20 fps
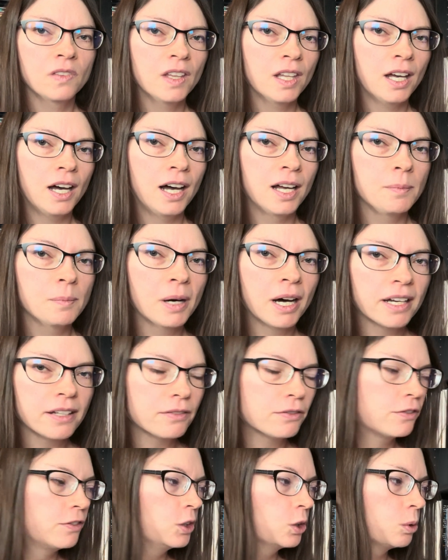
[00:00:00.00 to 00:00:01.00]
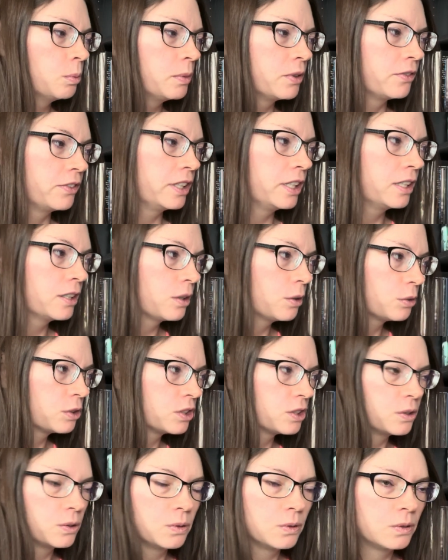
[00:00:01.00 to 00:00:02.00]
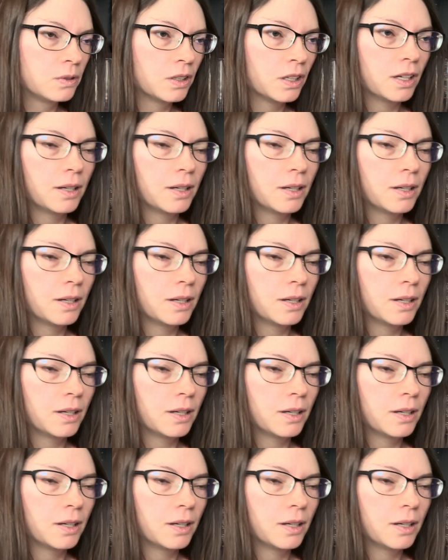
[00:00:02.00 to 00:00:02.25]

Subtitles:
I might film a video soon